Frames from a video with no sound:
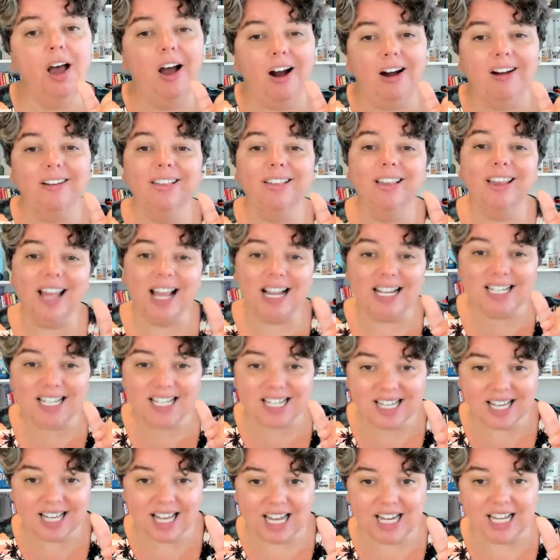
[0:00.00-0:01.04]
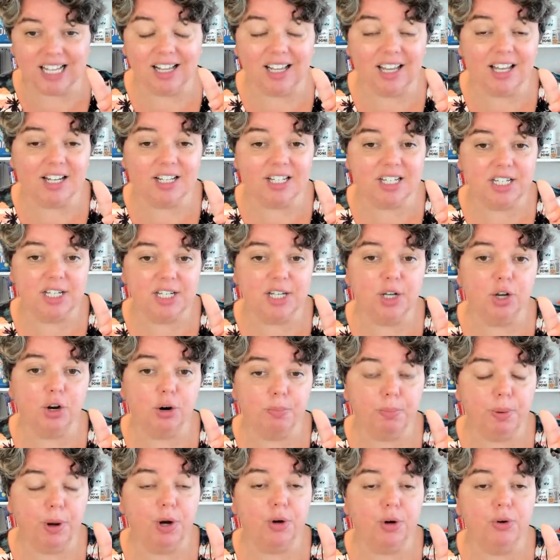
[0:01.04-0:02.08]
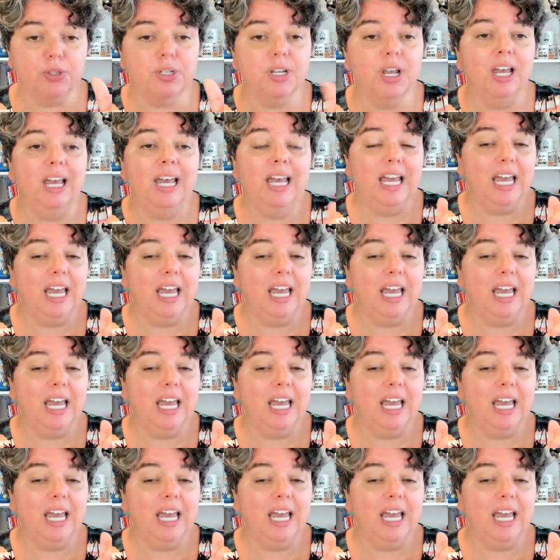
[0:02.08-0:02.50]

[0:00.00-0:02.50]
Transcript: are less likely to see your post.